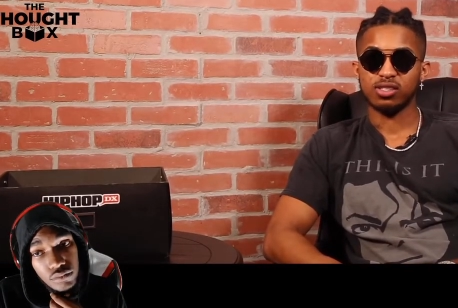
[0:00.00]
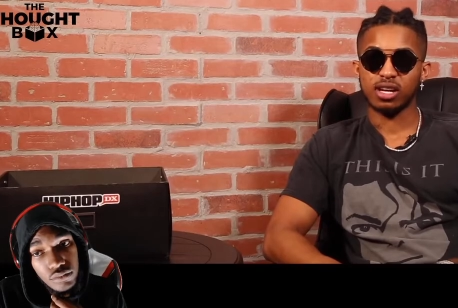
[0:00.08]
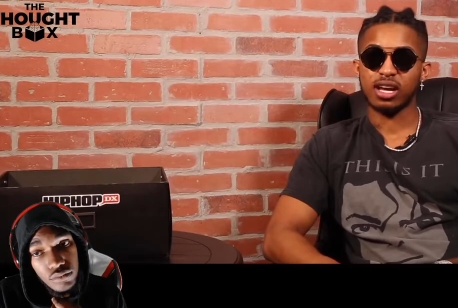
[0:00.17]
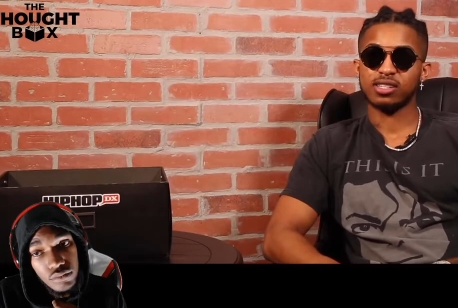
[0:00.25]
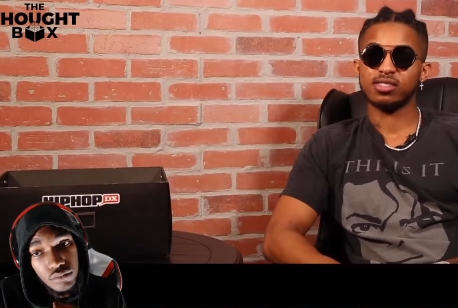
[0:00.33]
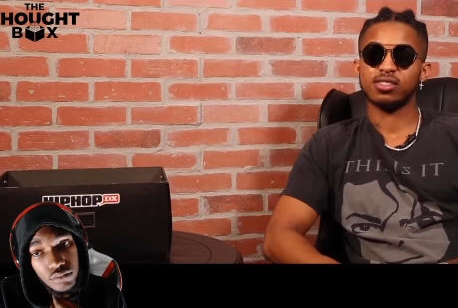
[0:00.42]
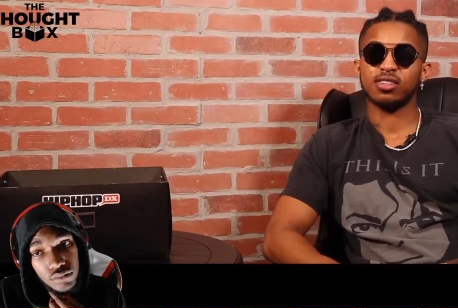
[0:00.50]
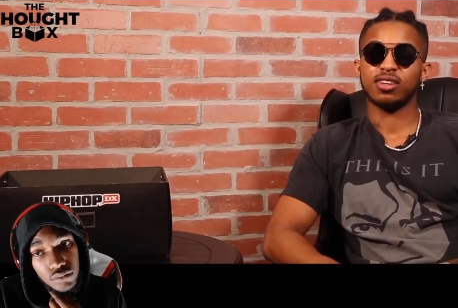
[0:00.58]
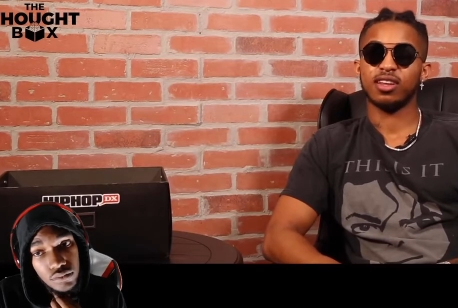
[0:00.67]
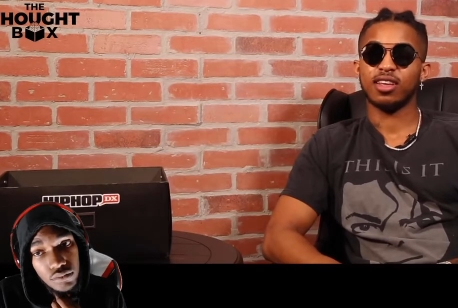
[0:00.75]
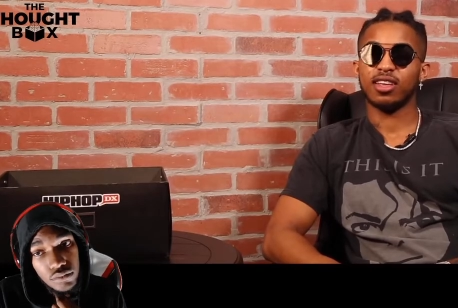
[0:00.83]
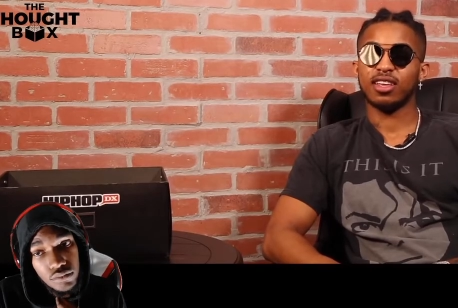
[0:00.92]
Speaker 1: Johnson,
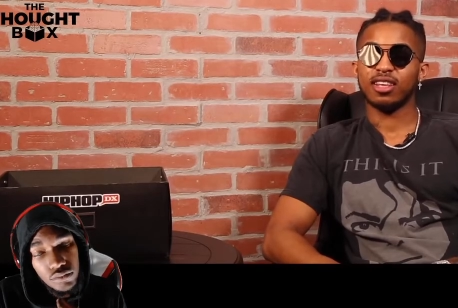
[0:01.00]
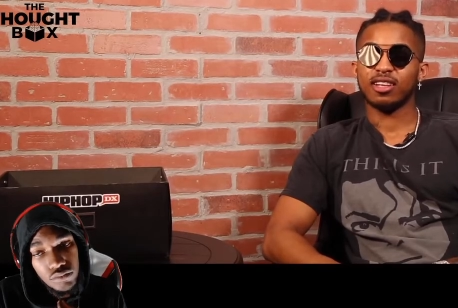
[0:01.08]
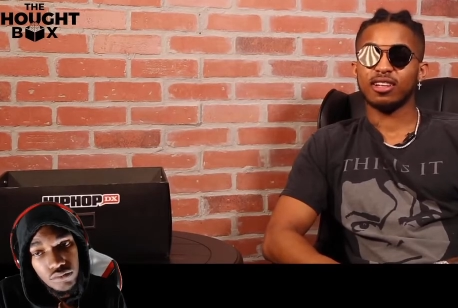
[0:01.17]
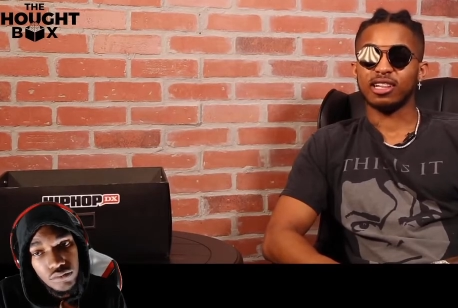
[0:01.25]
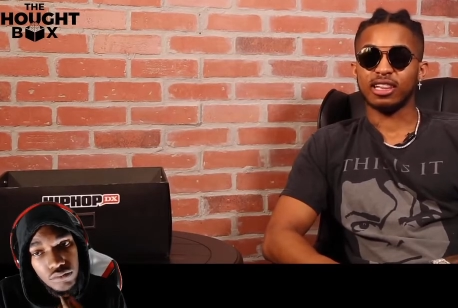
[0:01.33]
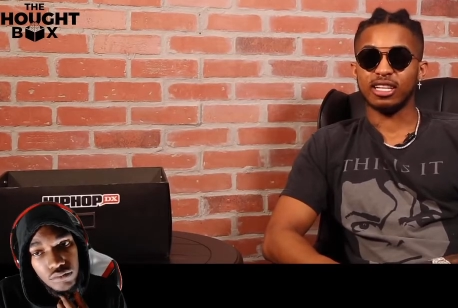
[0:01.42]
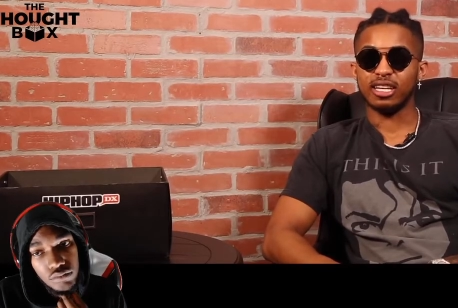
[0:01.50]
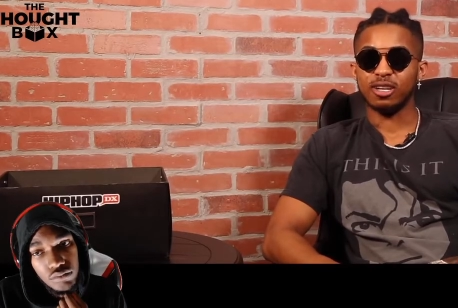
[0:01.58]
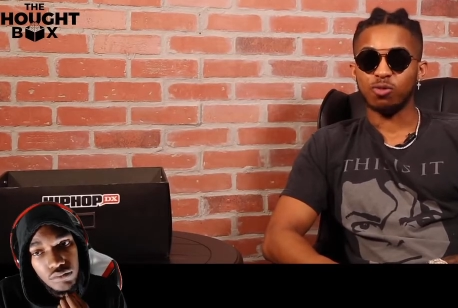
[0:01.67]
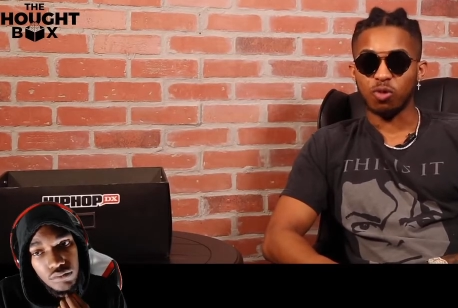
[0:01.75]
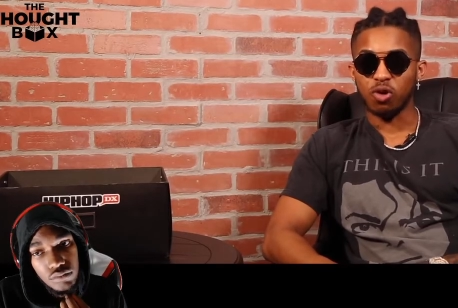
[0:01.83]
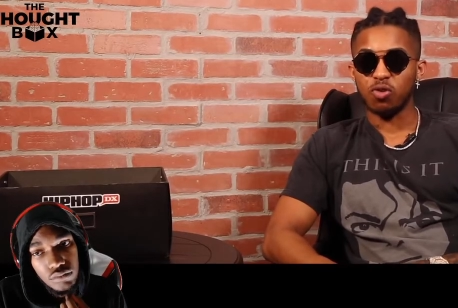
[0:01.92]
lead
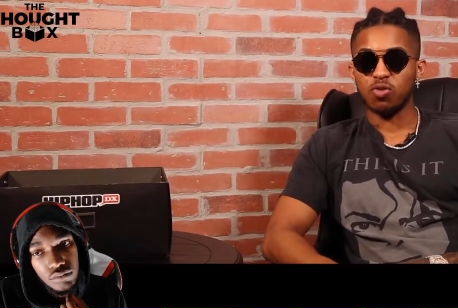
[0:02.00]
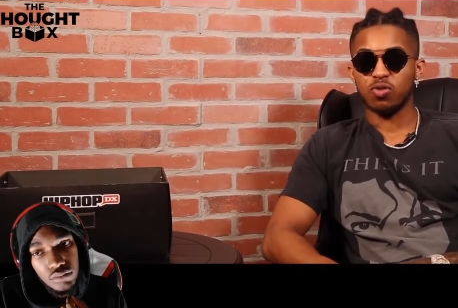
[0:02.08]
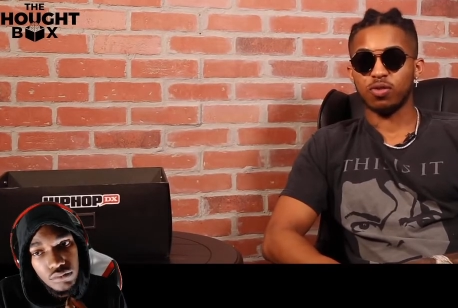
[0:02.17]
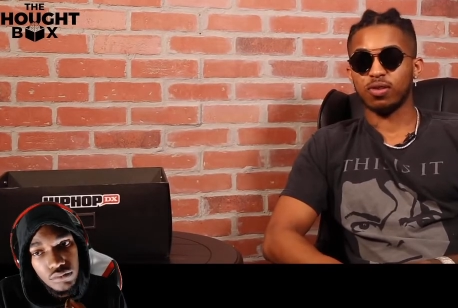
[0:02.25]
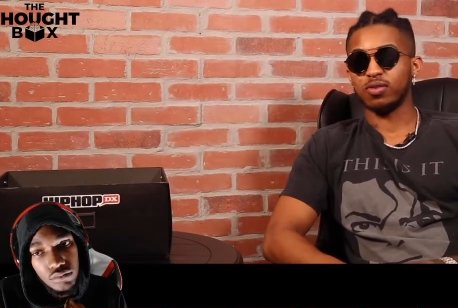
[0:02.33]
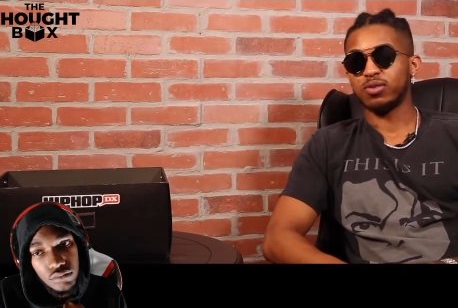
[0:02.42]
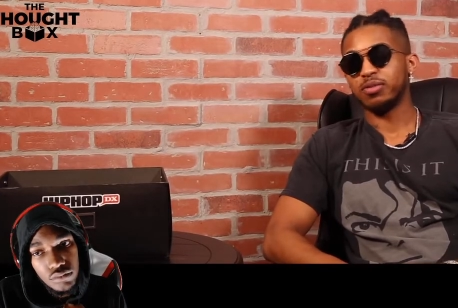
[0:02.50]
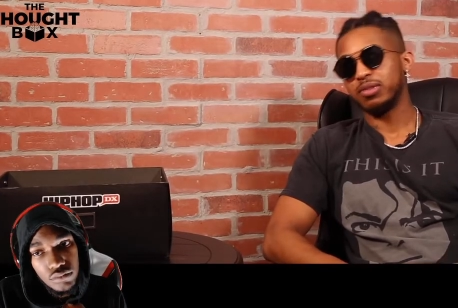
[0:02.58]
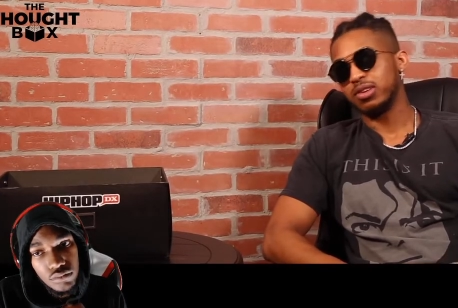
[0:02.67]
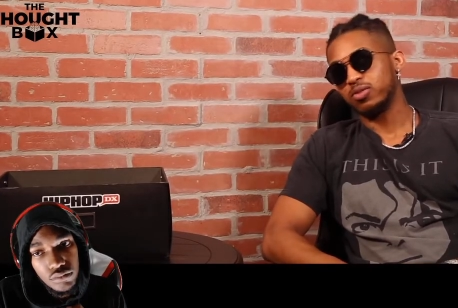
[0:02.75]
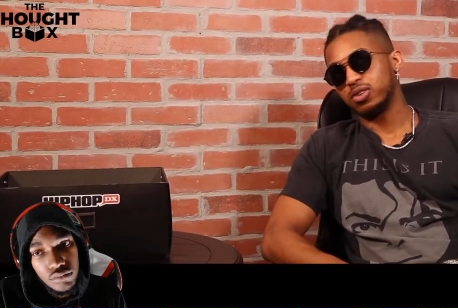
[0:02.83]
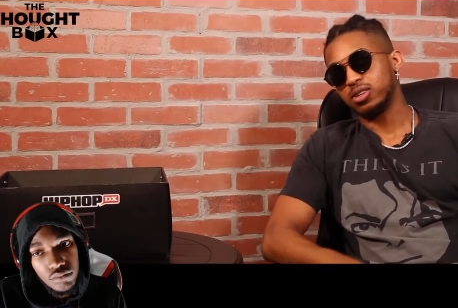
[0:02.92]
role. I want to be
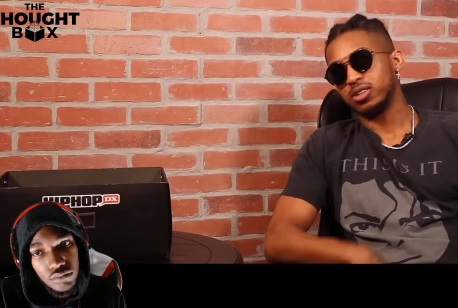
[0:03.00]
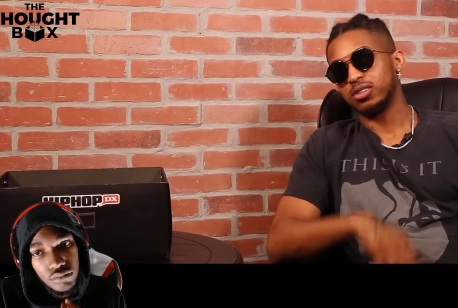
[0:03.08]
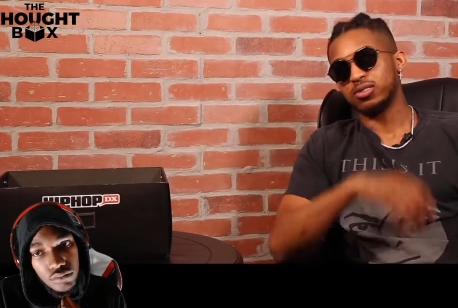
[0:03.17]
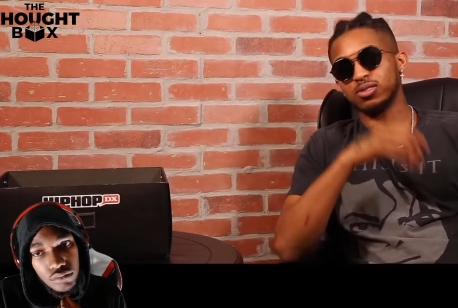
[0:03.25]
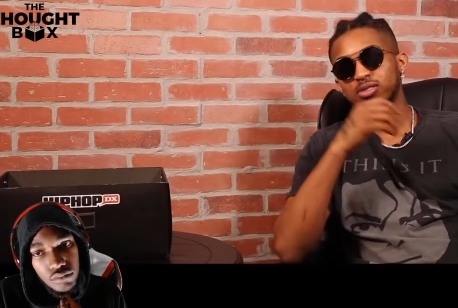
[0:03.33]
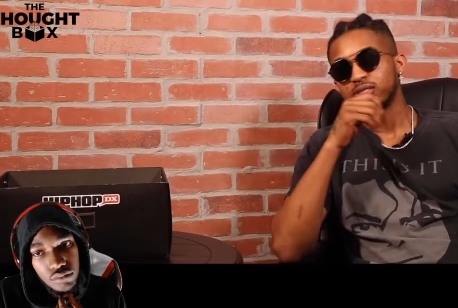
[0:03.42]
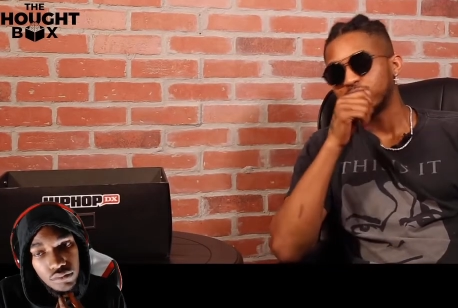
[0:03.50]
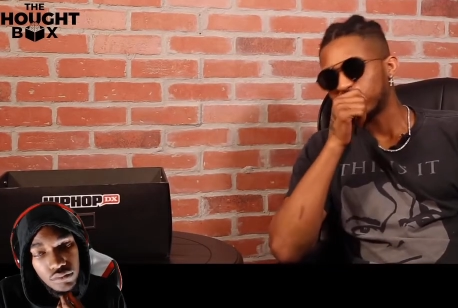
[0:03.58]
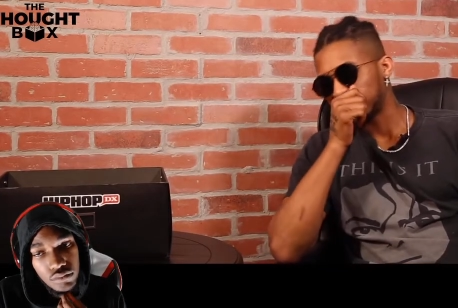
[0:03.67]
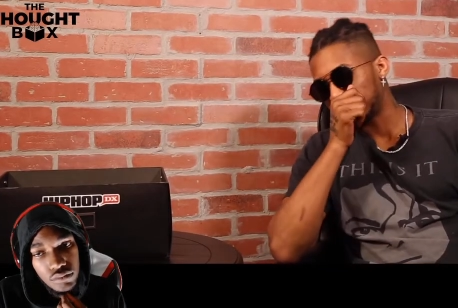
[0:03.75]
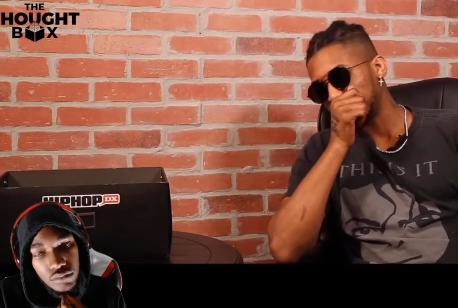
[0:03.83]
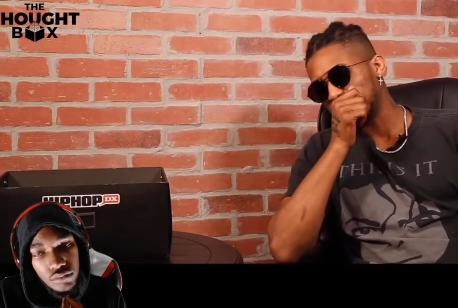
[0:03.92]
in one of those
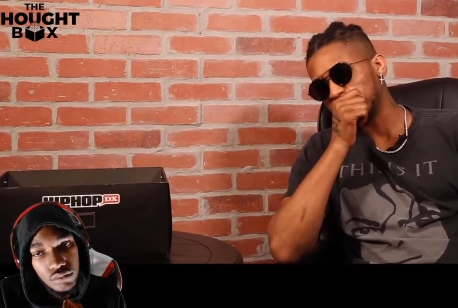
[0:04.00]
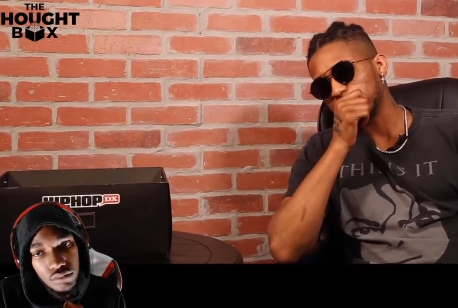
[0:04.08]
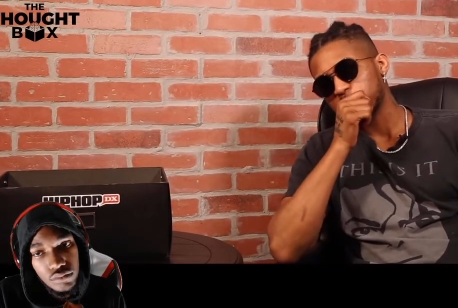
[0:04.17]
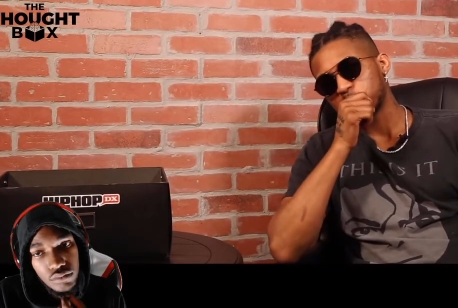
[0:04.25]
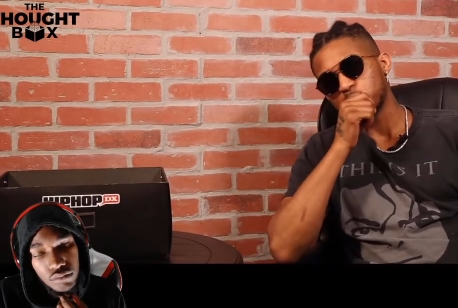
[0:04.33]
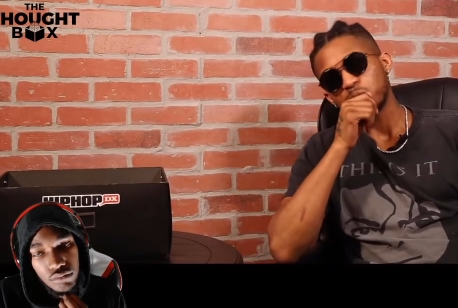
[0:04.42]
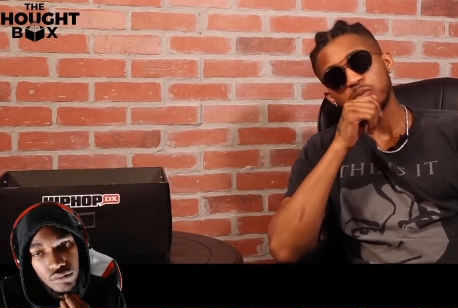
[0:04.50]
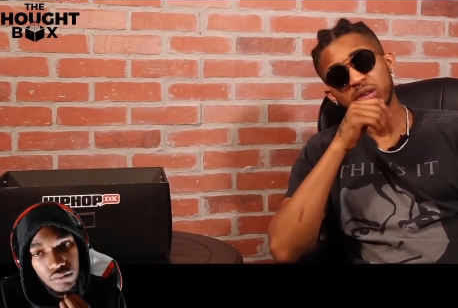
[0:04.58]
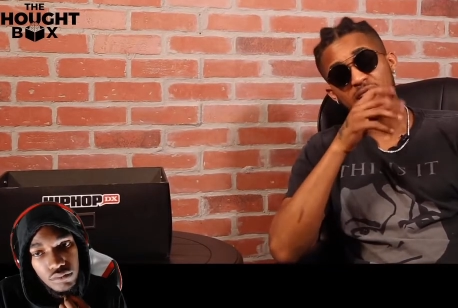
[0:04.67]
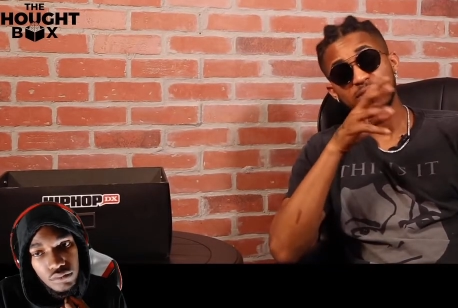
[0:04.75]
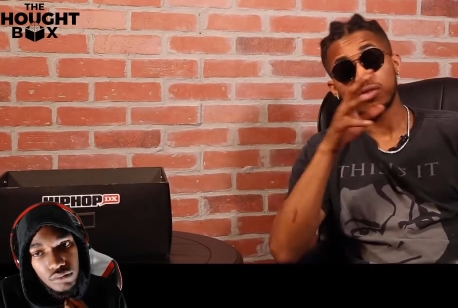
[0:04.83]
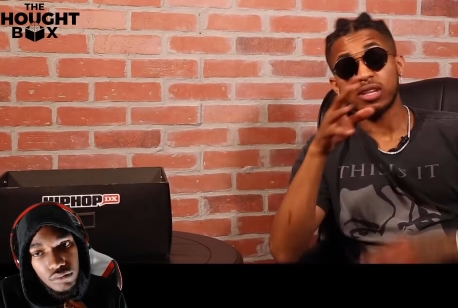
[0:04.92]
next few years. Okay. But
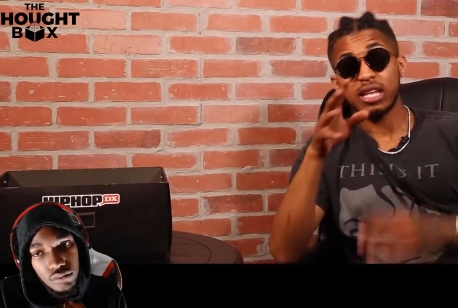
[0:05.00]
I feel